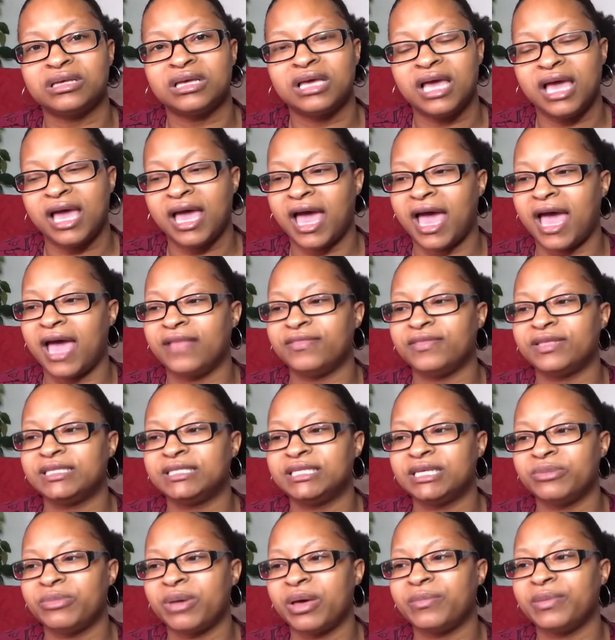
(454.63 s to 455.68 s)
I have to tell
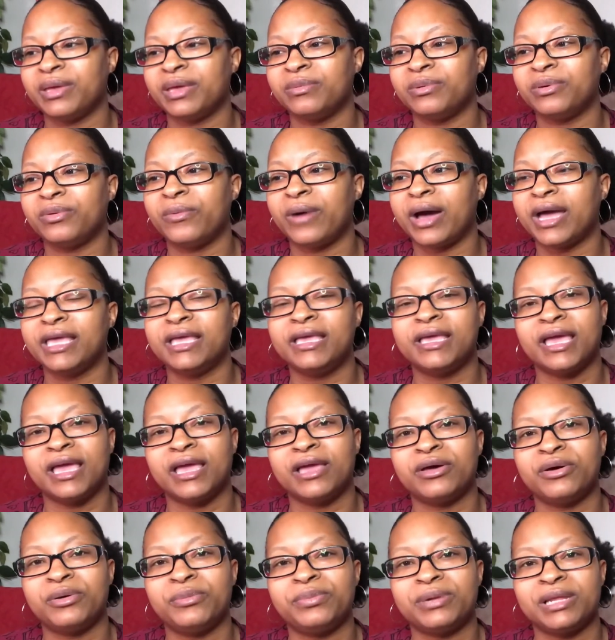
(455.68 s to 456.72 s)
my baby why he can't
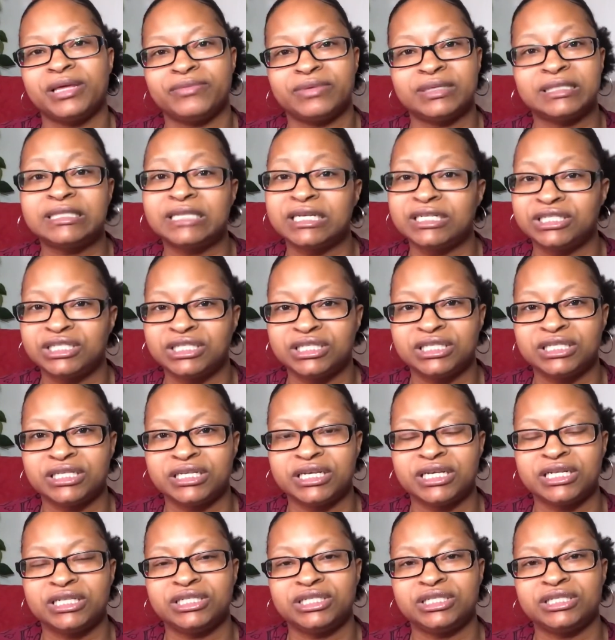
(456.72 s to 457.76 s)
go play with such and
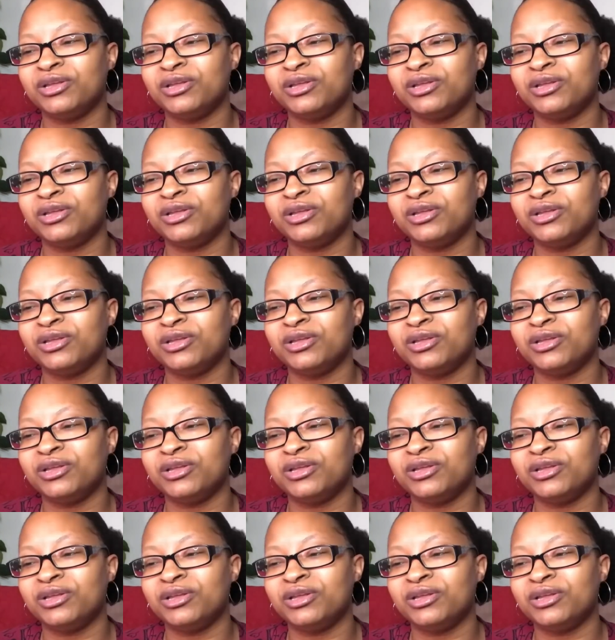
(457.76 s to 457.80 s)
such.